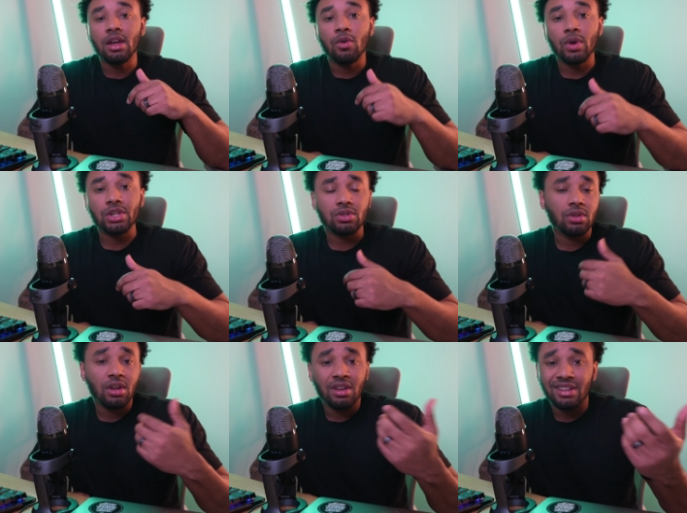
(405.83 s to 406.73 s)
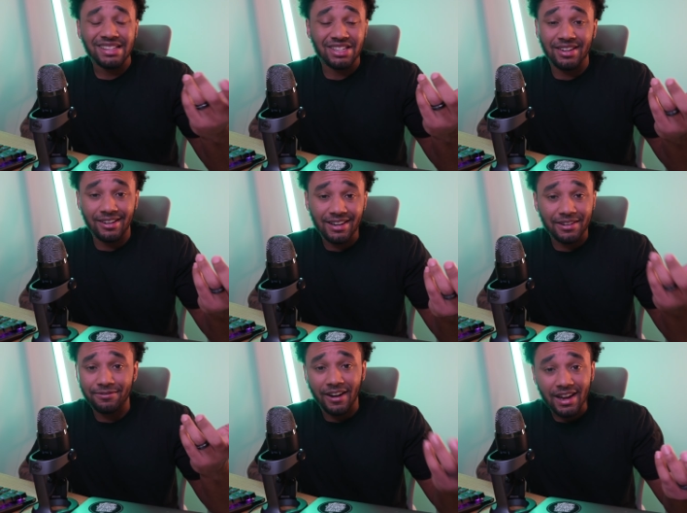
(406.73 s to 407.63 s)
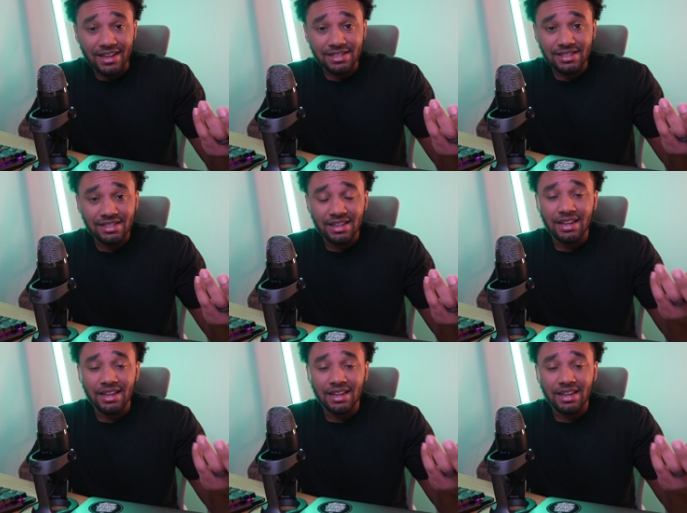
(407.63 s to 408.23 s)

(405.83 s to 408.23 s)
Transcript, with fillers: Which is good advice.